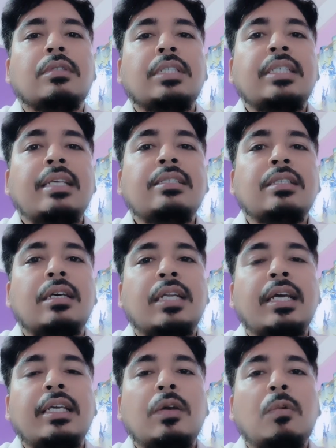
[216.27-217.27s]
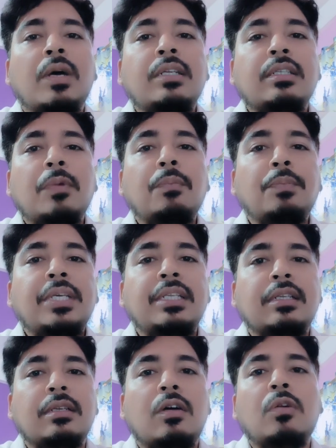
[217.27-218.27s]
it has the what type of
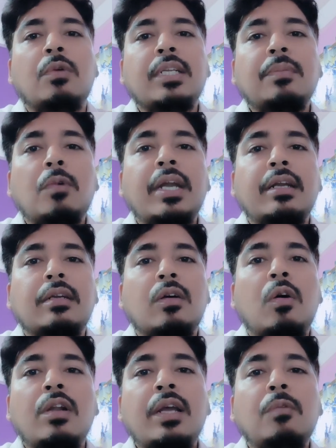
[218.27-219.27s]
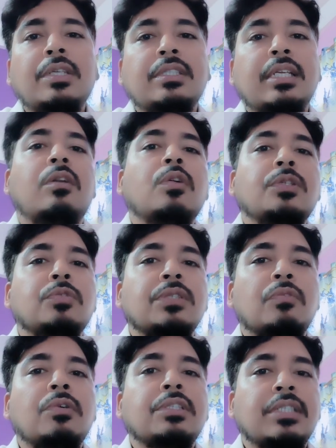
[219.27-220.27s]
pin or what type of wire, all the wires that are not
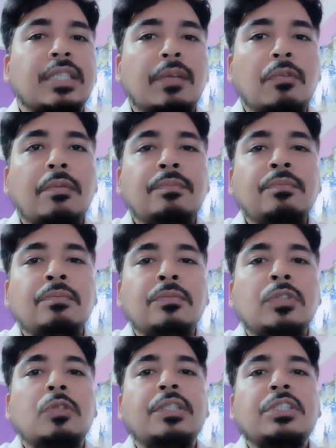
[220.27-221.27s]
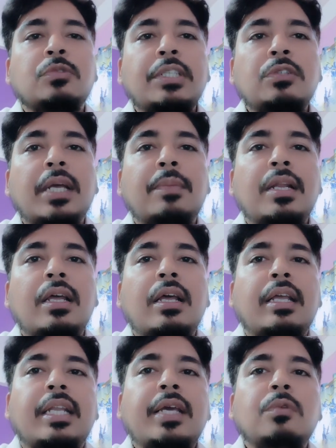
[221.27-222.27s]
using for a signal flow. So in straight throw cable,
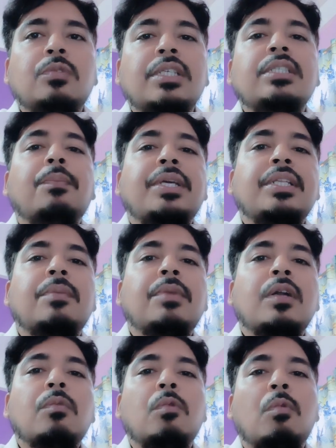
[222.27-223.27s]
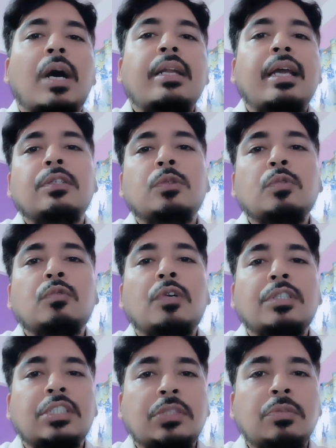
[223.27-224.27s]
they uses the pin number of 1 and 2
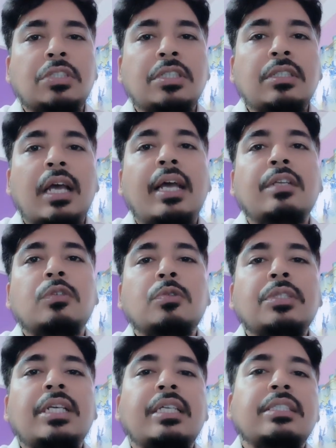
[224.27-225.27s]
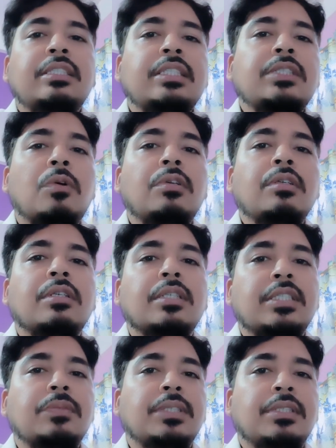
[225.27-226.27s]
for transmission and 3 and 6 for
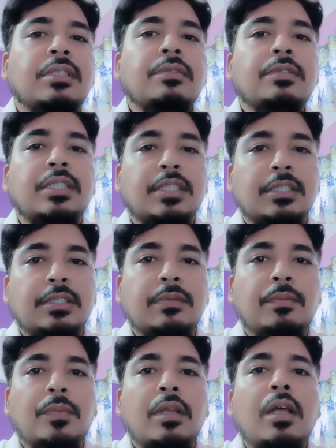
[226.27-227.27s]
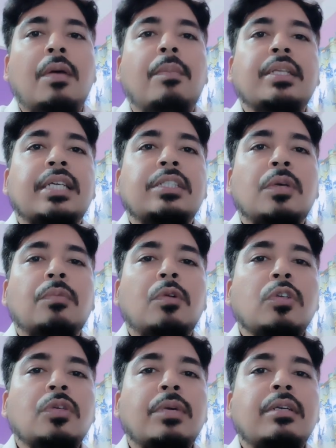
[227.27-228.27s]
receiving the signals. But in case of
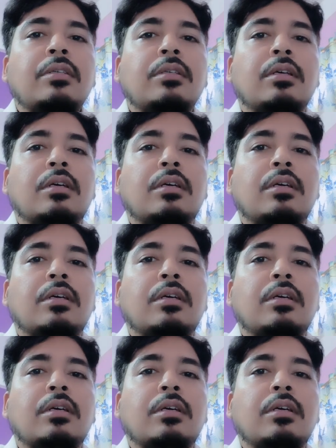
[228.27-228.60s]
crossover